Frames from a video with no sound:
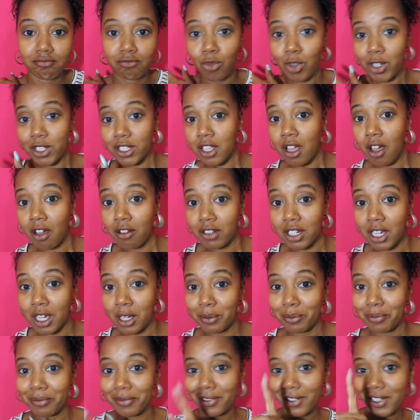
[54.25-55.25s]
what's the hold
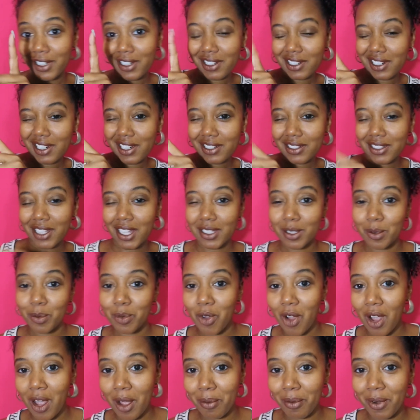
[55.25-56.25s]
up? Click that
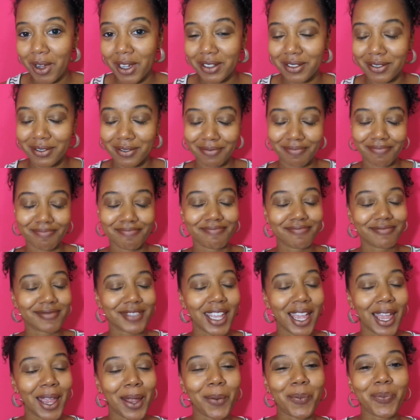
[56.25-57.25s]
subscribe button.
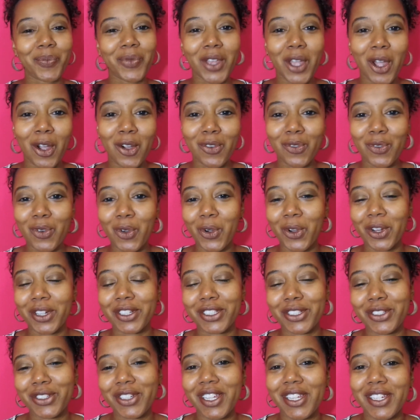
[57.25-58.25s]
Okay, go for
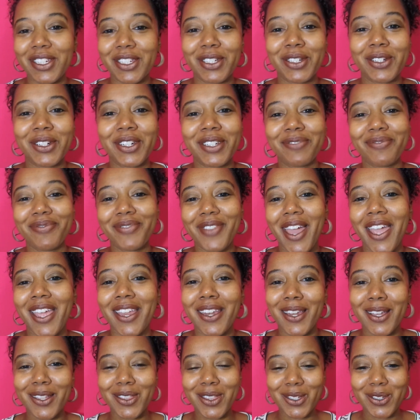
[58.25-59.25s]
it. You can do it.
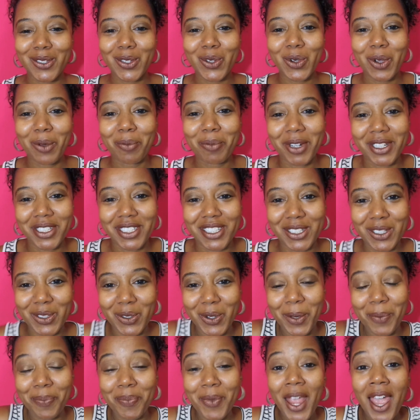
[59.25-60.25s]
Ain't nothing to it but to do
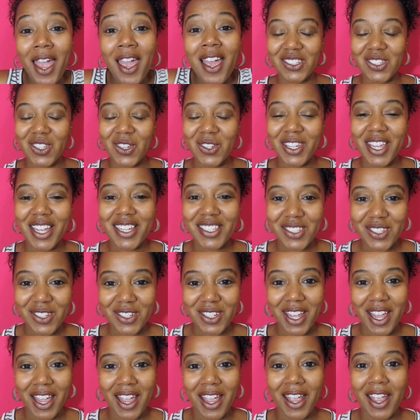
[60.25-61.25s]
it. So
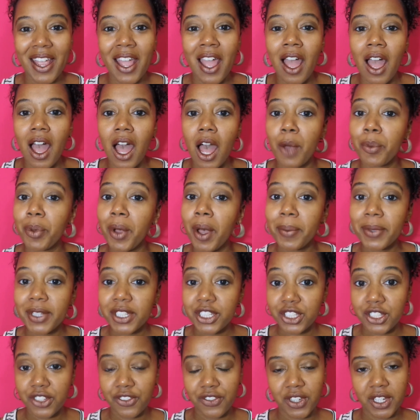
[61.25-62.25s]
yesterday, I
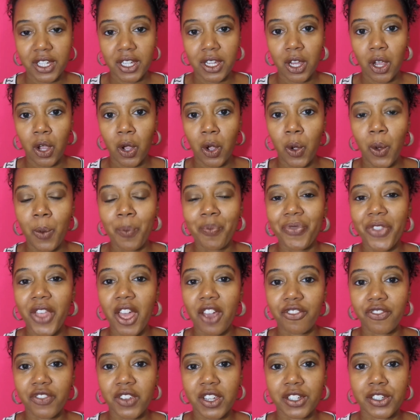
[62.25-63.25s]
published a video
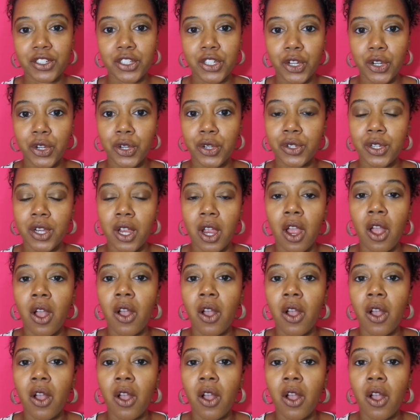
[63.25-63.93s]
that featured